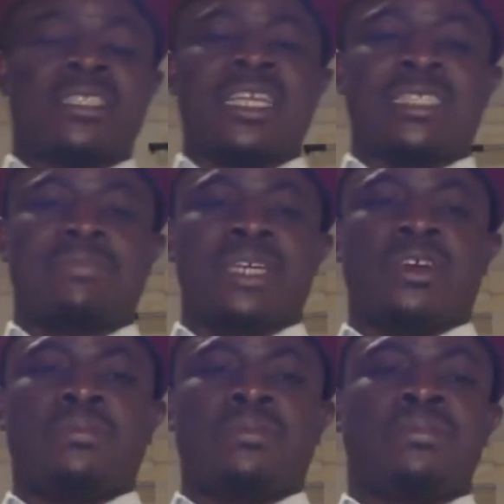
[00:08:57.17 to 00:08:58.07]
that
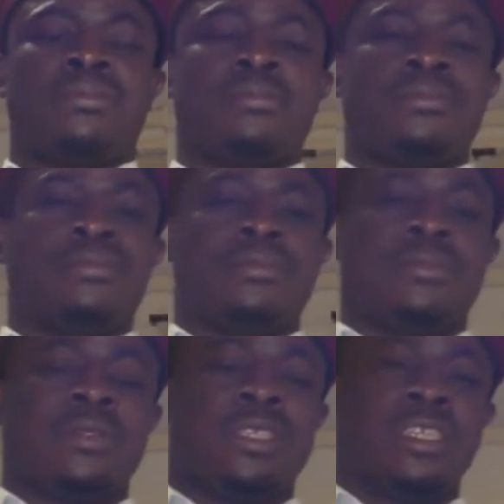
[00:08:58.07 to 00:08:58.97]
made up
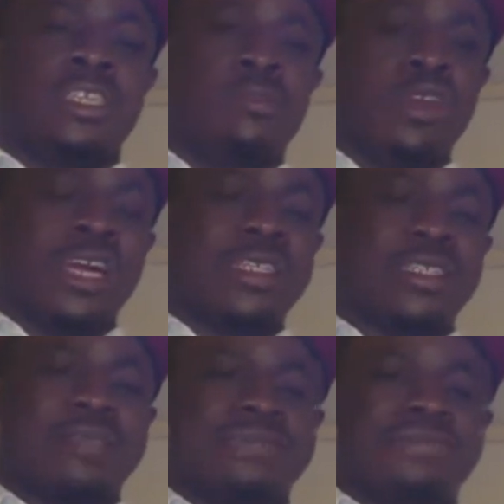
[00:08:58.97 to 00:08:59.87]
Igbo land